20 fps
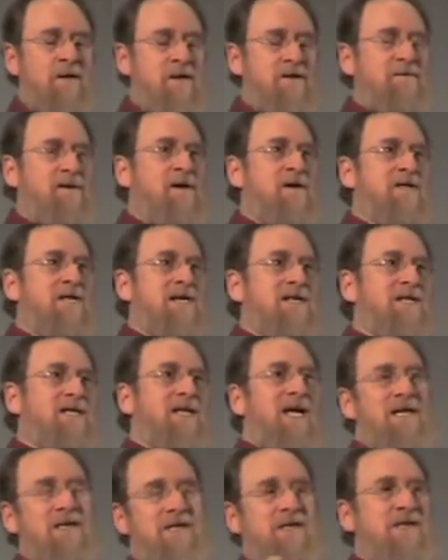various kinds of
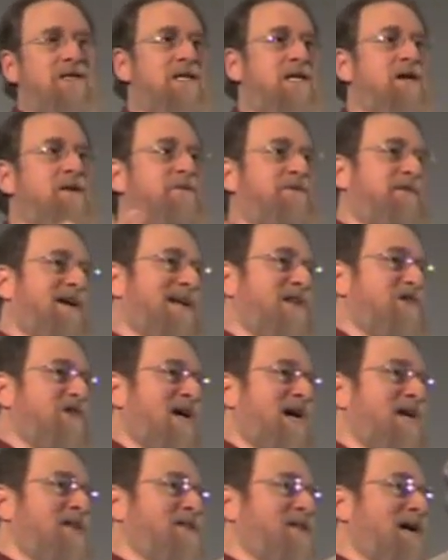licensing,
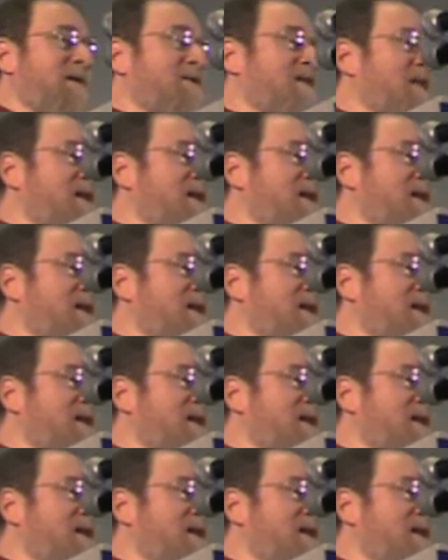franchise types